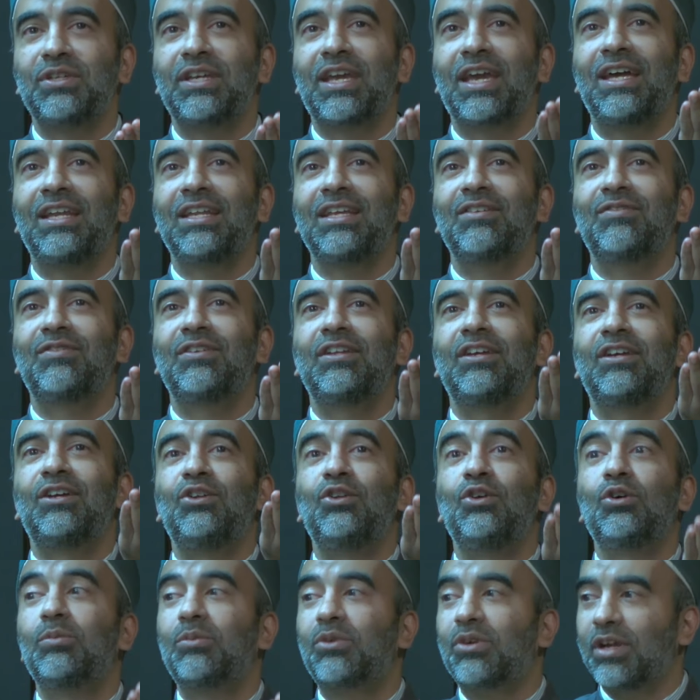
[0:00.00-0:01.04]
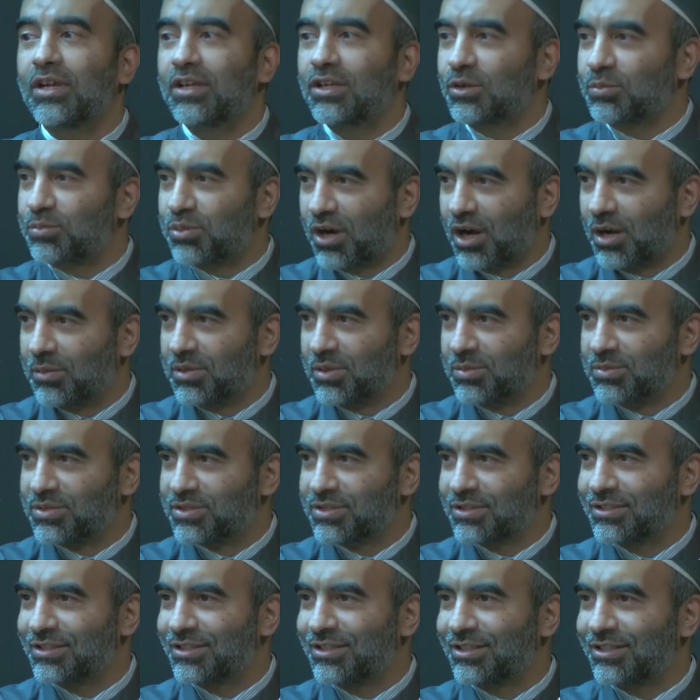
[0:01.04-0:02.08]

can't even enumerate your problems.